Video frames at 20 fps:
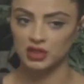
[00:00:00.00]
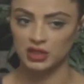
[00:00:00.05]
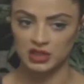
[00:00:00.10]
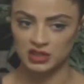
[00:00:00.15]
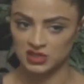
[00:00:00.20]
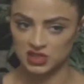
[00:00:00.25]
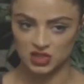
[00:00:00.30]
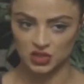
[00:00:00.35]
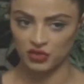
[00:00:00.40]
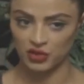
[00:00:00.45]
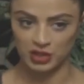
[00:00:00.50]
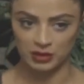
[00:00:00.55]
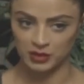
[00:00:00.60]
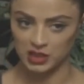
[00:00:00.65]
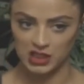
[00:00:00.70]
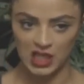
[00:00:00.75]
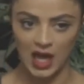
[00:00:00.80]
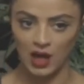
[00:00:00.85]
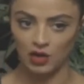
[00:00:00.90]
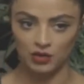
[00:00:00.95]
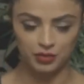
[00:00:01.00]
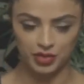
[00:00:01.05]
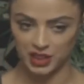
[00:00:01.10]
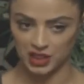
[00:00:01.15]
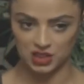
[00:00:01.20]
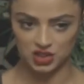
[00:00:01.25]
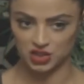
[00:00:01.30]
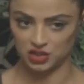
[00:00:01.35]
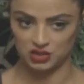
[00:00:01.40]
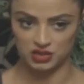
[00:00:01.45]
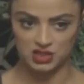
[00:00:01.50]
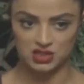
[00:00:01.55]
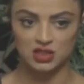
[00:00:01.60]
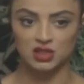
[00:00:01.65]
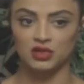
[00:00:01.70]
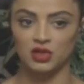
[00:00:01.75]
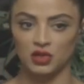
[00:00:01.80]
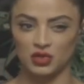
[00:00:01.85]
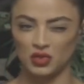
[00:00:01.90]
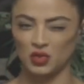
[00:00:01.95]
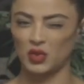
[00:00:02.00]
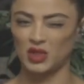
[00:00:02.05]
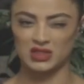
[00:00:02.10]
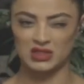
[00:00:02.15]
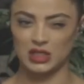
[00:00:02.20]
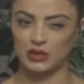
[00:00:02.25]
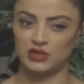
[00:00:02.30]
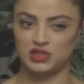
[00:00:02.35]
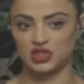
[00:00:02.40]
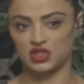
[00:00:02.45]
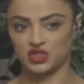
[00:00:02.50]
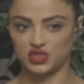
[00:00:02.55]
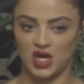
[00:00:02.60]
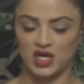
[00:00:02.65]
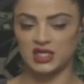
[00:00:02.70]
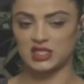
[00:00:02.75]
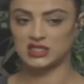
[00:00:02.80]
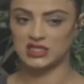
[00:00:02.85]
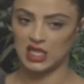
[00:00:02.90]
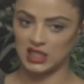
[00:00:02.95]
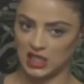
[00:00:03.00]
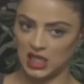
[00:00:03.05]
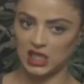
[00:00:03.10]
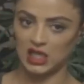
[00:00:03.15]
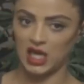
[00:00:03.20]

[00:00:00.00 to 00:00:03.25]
Instagram clout pictures, the ones that were just trying to say they